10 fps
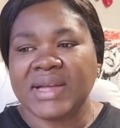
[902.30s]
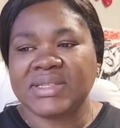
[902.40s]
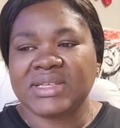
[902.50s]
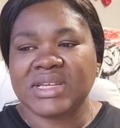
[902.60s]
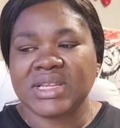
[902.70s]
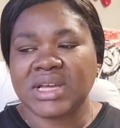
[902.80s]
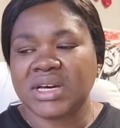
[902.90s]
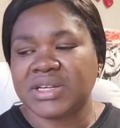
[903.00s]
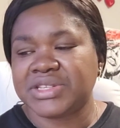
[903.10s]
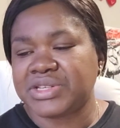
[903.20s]
tin
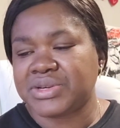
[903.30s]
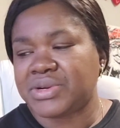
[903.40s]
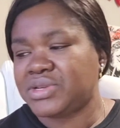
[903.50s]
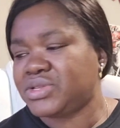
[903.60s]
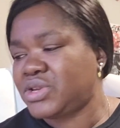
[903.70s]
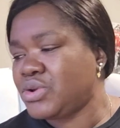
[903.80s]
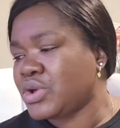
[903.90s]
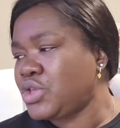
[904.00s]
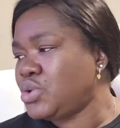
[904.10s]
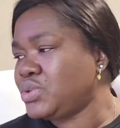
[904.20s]
cutter, so you
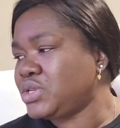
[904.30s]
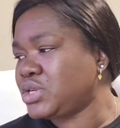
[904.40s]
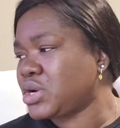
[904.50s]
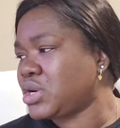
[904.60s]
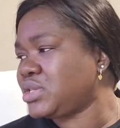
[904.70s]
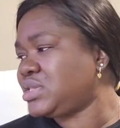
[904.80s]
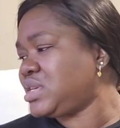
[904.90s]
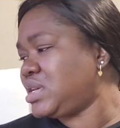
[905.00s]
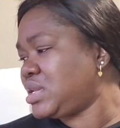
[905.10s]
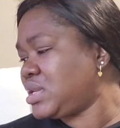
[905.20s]
can use it to cut
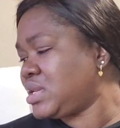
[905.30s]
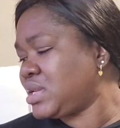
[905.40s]
tin.